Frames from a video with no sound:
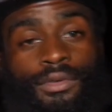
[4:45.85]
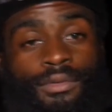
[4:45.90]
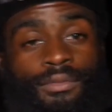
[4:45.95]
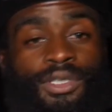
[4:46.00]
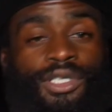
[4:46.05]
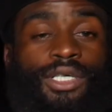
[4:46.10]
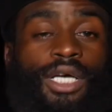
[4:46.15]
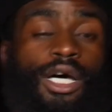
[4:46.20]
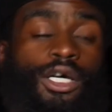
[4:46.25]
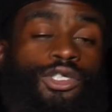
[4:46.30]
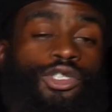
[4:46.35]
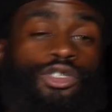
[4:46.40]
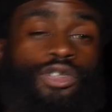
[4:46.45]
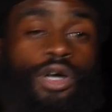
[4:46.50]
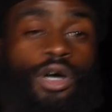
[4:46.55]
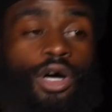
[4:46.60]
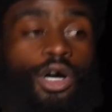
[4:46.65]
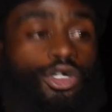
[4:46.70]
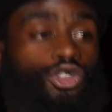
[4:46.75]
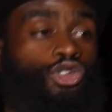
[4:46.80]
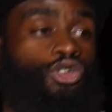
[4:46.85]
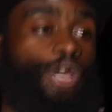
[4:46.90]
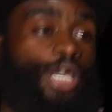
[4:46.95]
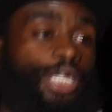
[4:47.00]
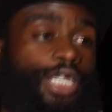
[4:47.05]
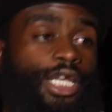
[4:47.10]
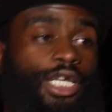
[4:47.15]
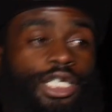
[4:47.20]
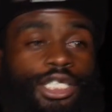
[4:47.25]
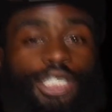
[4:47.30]
Besides Dre
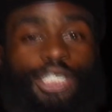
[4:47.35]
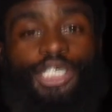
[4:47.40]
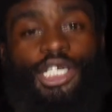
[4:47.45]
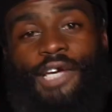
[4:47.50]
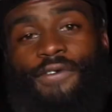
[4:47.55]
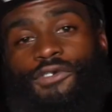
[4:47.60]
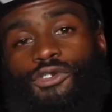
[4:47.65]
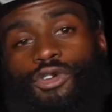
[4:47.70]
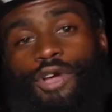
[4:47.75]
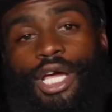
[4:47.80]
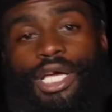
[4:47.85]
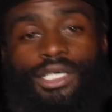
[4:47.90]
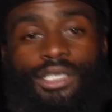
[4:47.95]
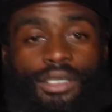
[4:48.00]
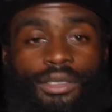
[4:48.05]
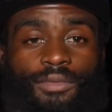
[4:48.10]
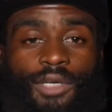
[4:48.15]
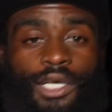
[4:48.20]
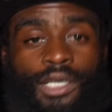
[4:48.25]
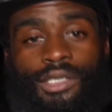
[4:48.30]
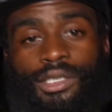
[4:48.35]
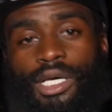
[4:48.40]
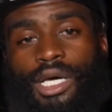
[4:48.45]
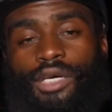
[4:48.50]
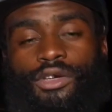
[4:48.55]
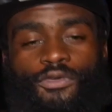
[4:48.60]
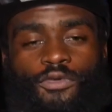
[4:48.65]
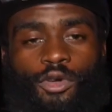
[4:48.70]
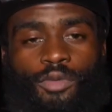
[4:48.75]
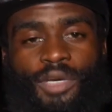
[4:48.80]
Dennis and Chef Traz and them niggas, like,
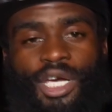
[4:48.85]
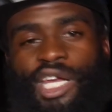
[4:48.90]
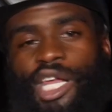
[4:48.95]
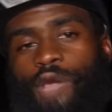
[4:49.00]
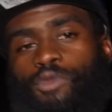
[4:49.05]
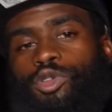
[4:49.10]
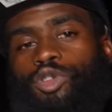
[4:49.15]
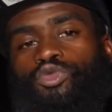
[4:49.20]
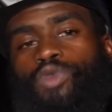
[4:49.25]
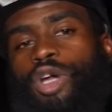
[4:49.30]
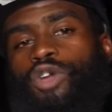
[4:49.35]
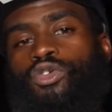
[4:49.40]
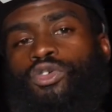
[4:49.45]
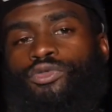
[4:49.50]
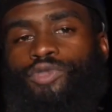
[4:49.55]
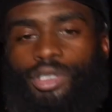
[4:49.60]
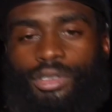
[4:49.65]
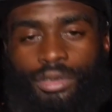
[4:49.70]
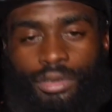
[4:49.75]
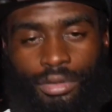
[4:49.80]
you feel me? And they was one-offs.